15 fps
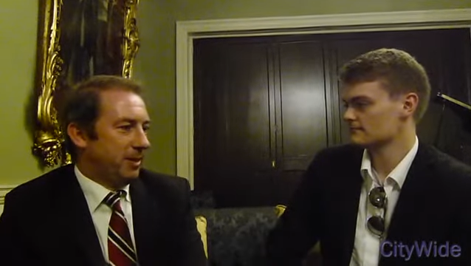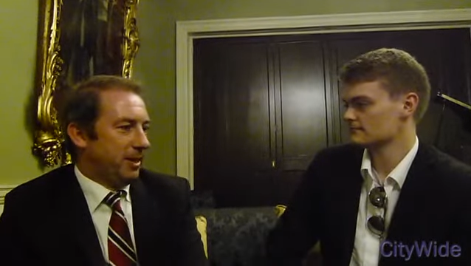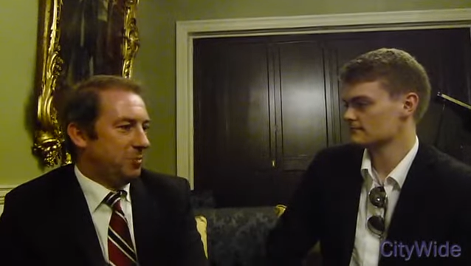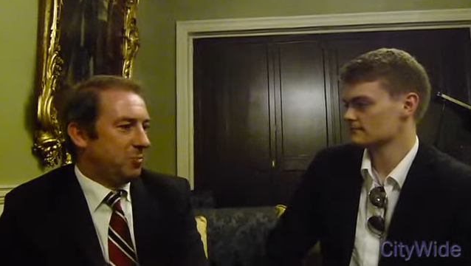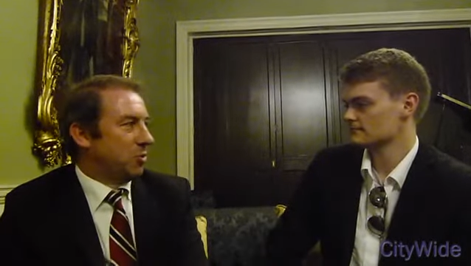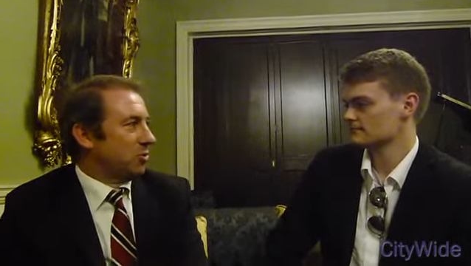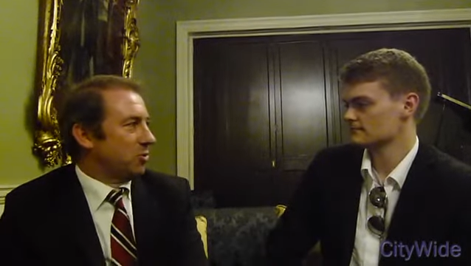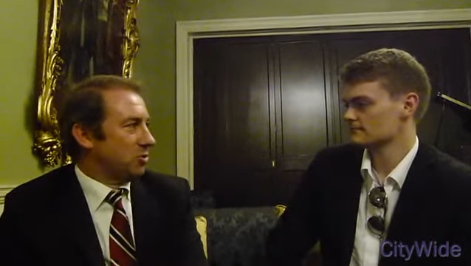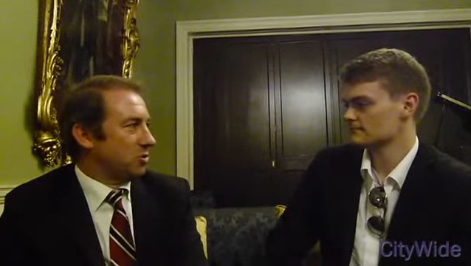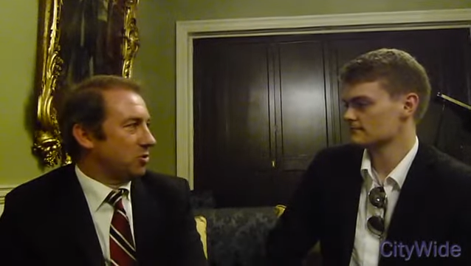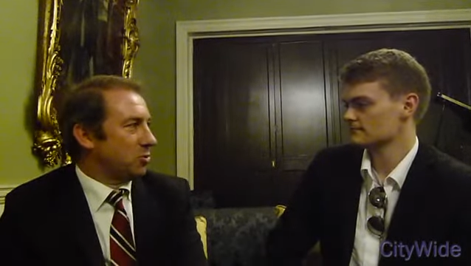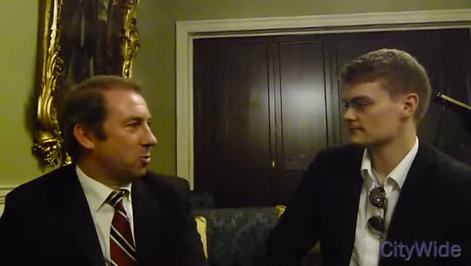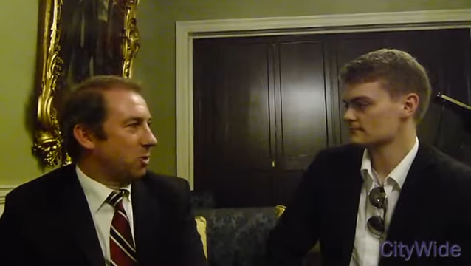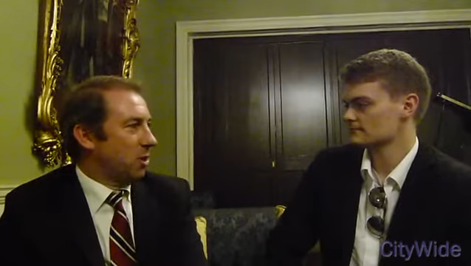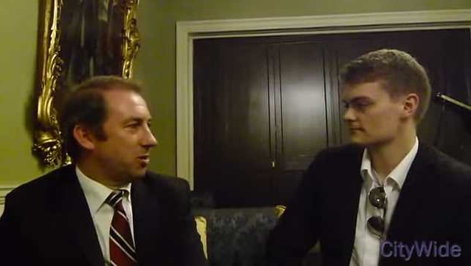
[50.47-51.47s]
Speaker 1: eight person
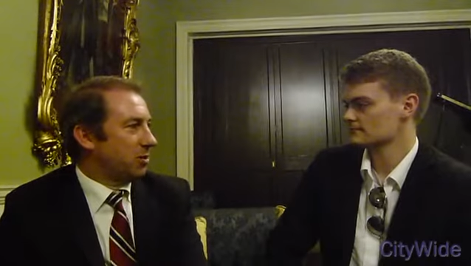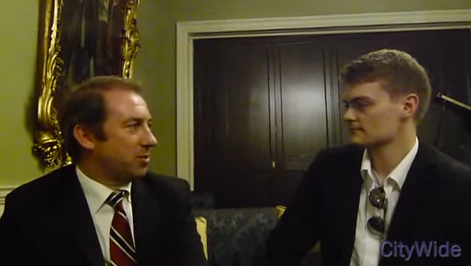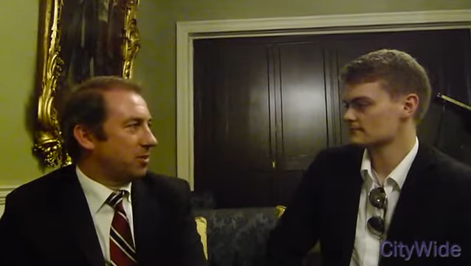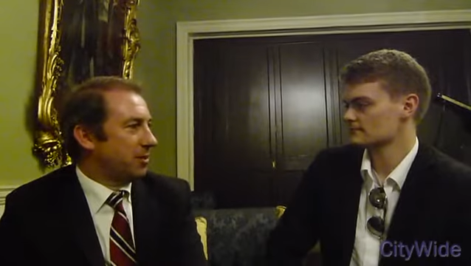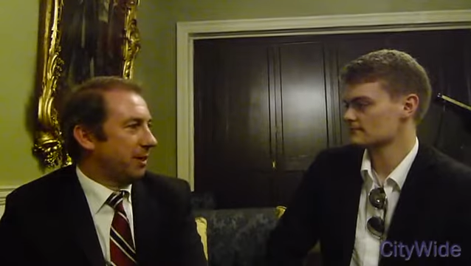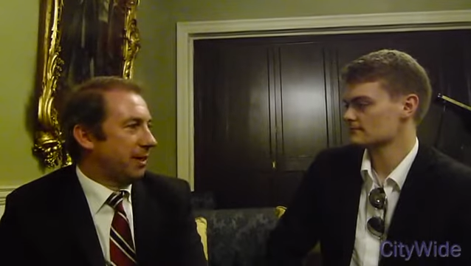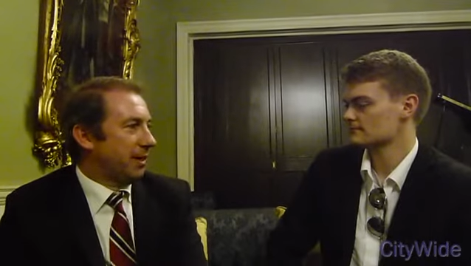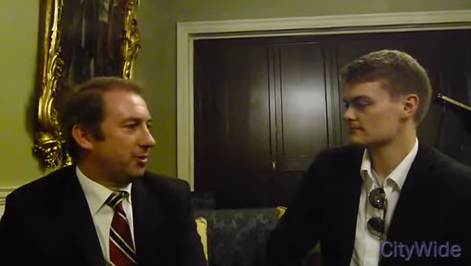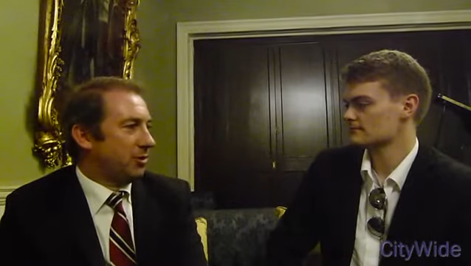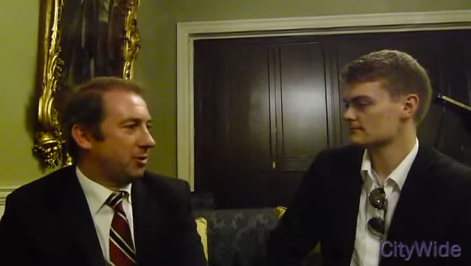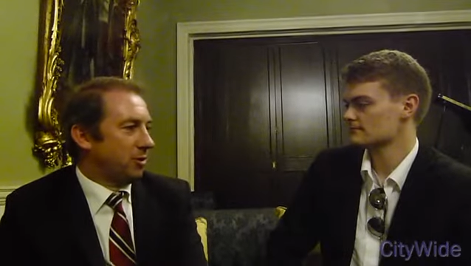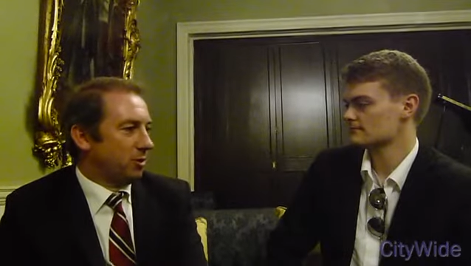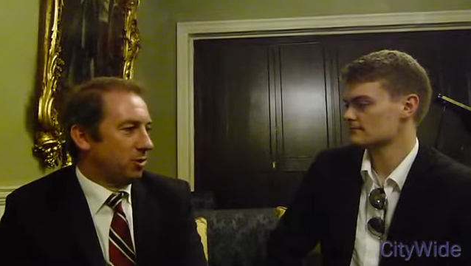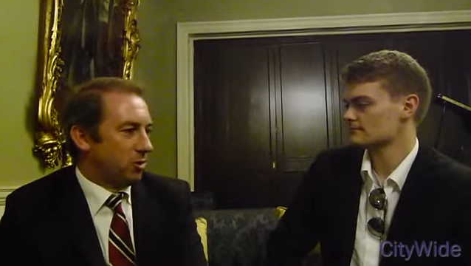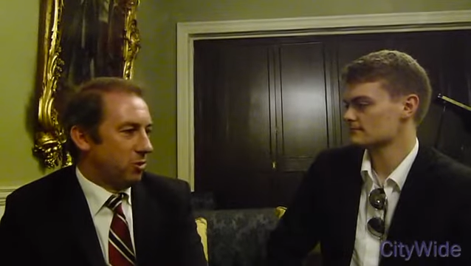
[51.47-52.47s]
squad, and
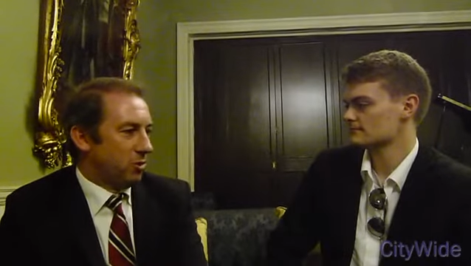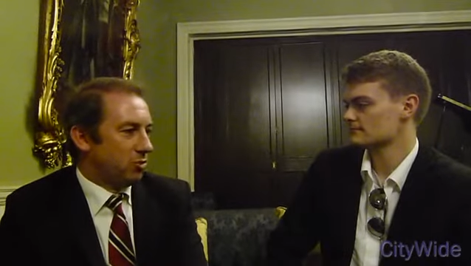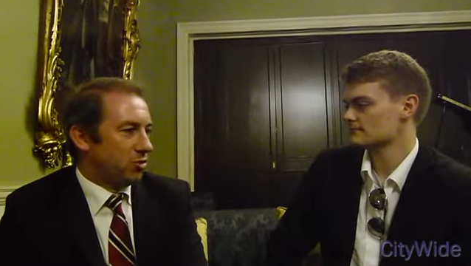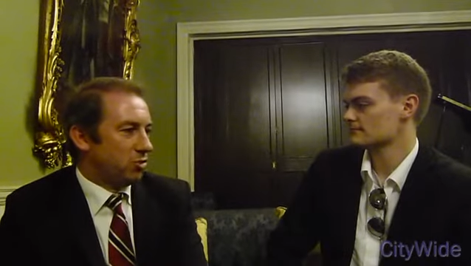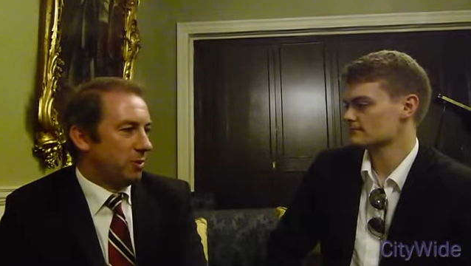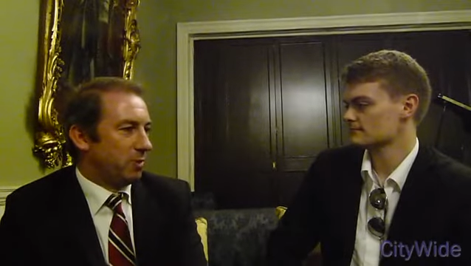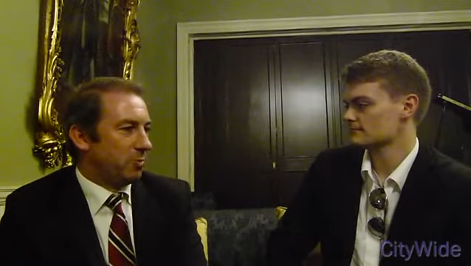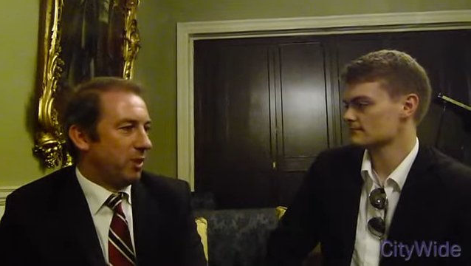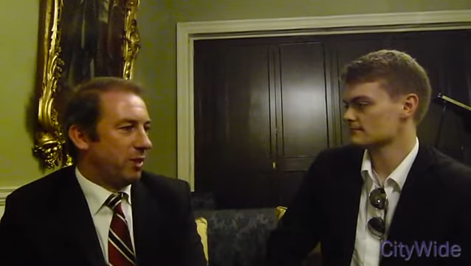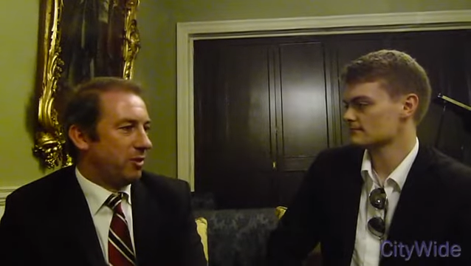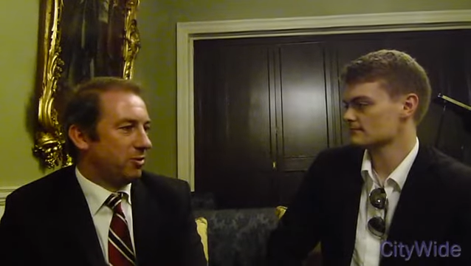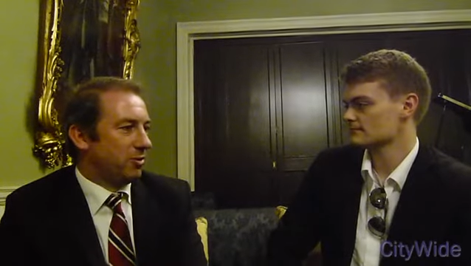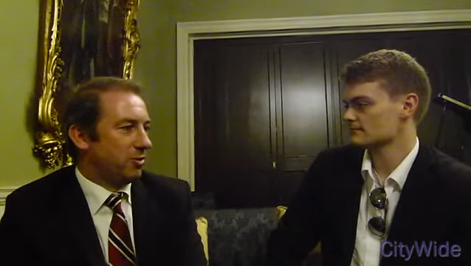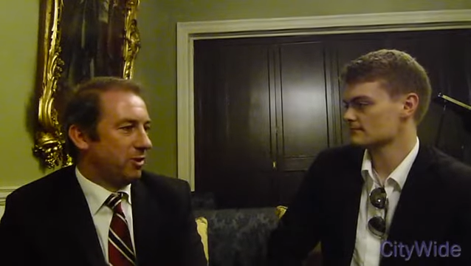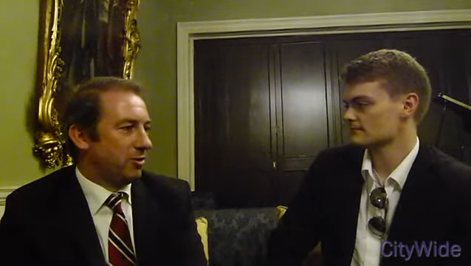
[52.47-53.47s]
their coach
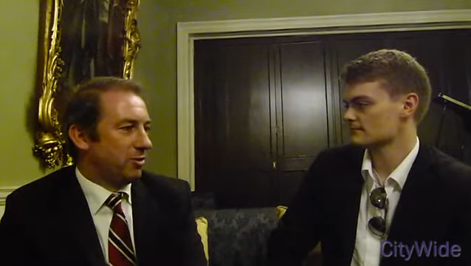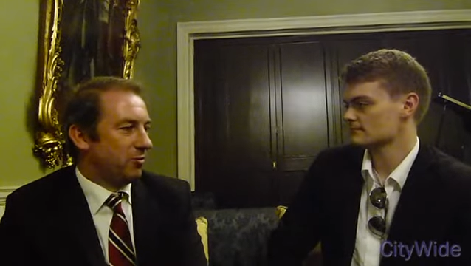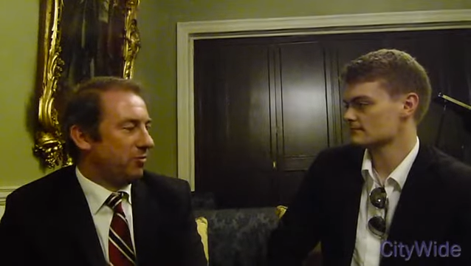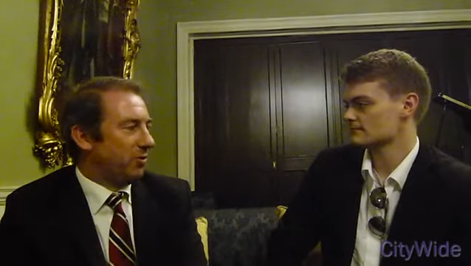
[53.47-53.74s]
McPender and their